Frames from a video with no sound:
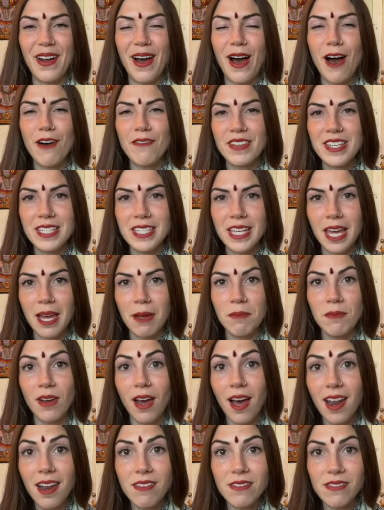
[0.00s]
Obviously, I'm
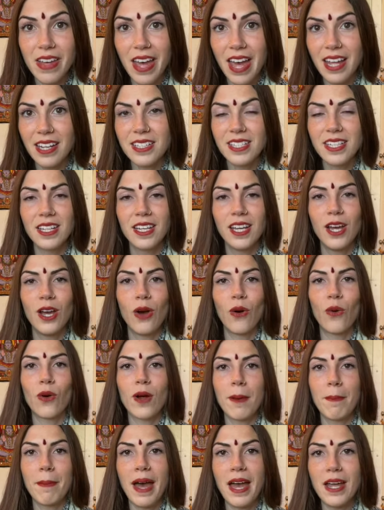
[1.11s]
not a vet or
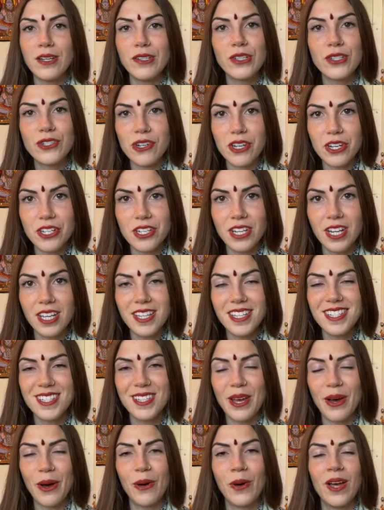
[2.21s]
a pet nutritionist,
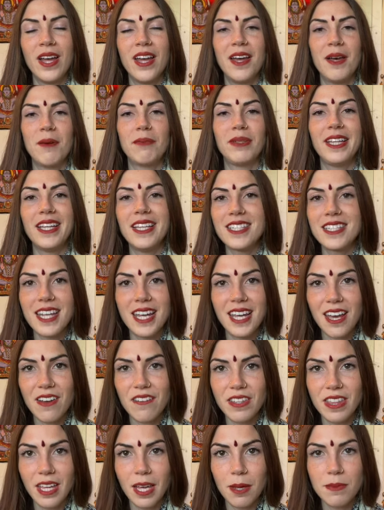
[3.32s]
so please take
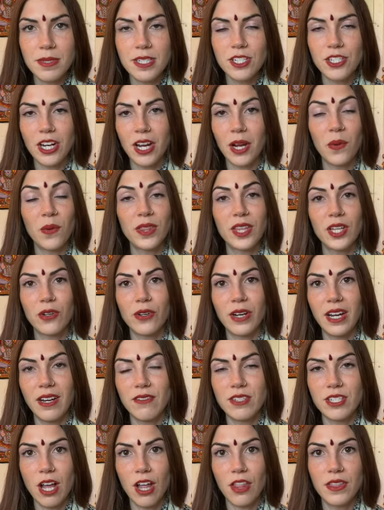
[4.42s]
everything I'm sharing with a grain
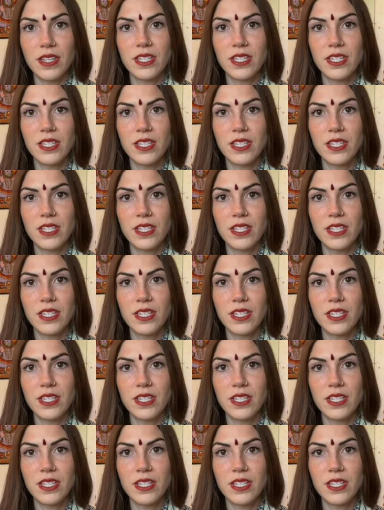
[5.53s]
of salt.